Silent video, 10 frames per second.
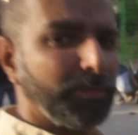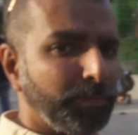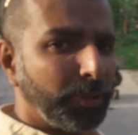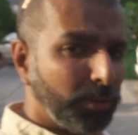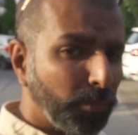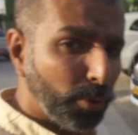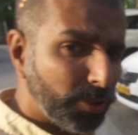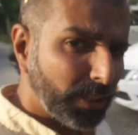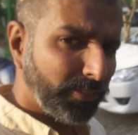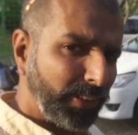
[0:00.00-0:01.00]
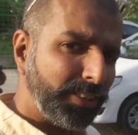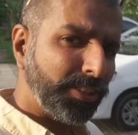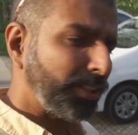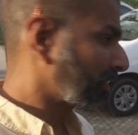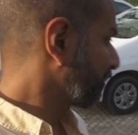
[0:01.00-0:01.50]
But the most significant
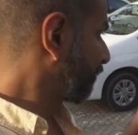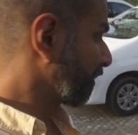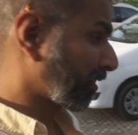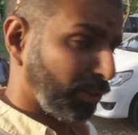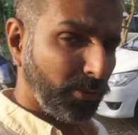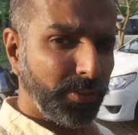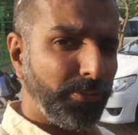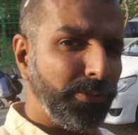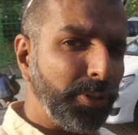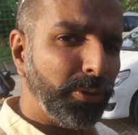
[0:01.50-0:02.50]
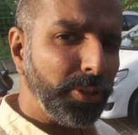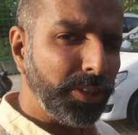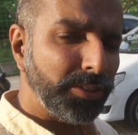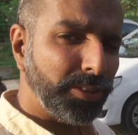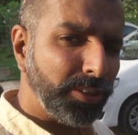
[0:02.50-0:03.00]
change in the Freestyle over the Figo
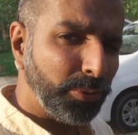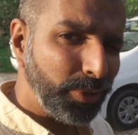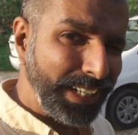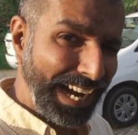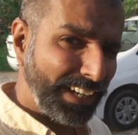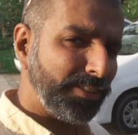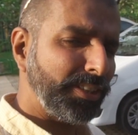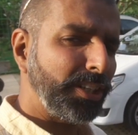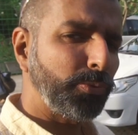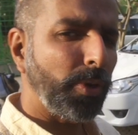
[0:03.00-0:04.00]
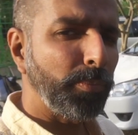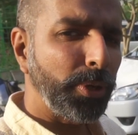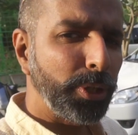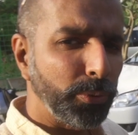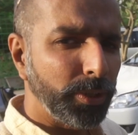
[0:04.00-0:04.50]
is the new Dragon Series
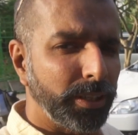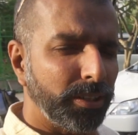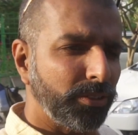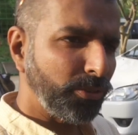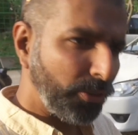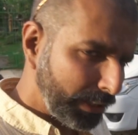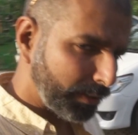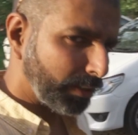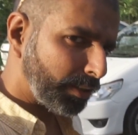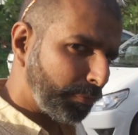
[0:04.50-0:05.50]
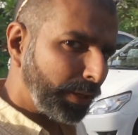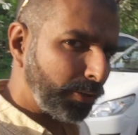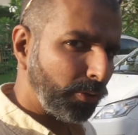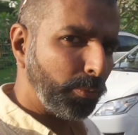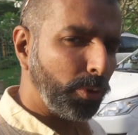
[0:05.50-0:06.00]
1.2 litre 3-cylinder
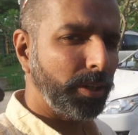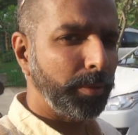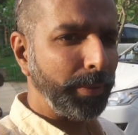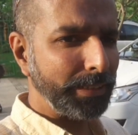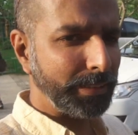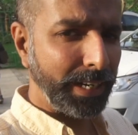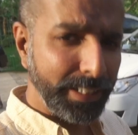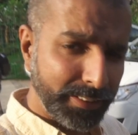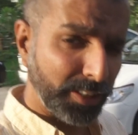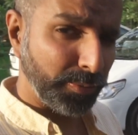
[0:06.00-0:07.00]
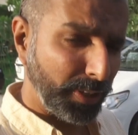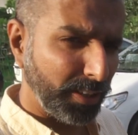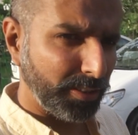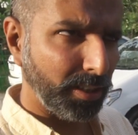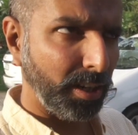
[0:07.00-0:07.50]
petrol motor. It makes 96
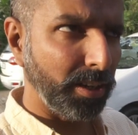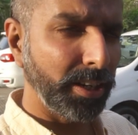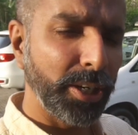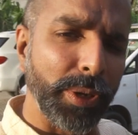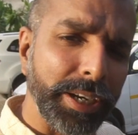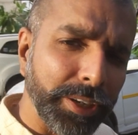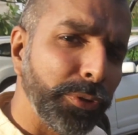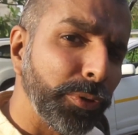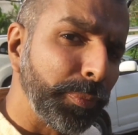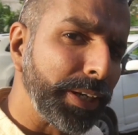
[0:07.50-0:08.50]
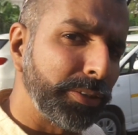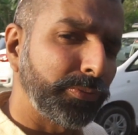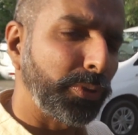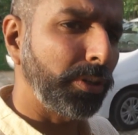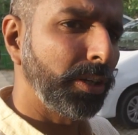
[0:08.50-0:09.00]
PS and 120 Newton meters
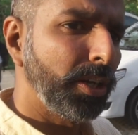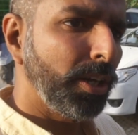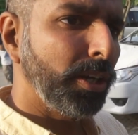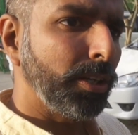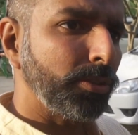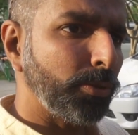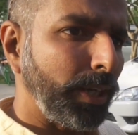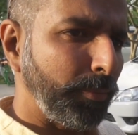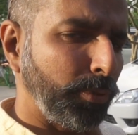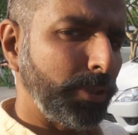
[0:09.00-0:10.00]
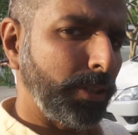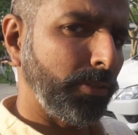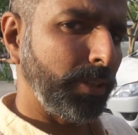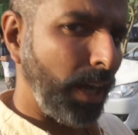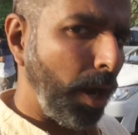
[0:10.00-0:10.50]
of torque. So that puts it
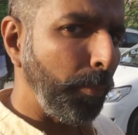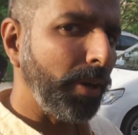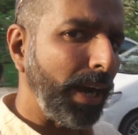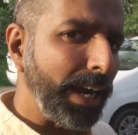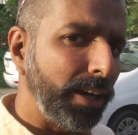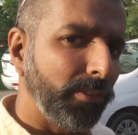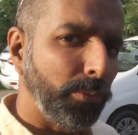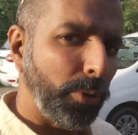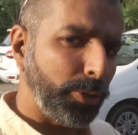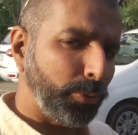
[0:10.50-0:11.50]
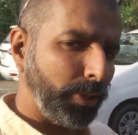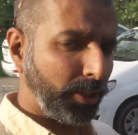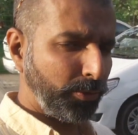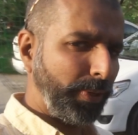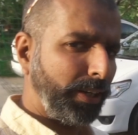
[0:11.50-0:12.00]
on the upper end of what you can
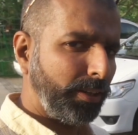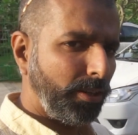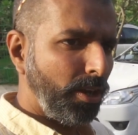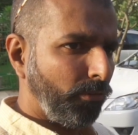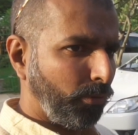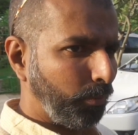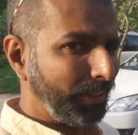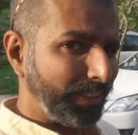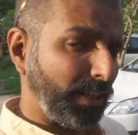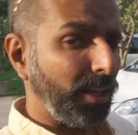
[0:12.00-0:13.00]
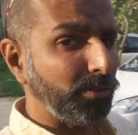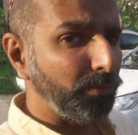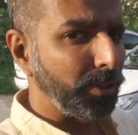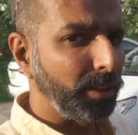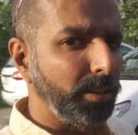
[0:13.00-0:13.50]
expect from this class of
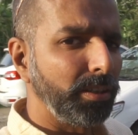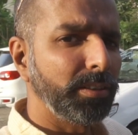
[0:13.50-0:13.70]
vehicle.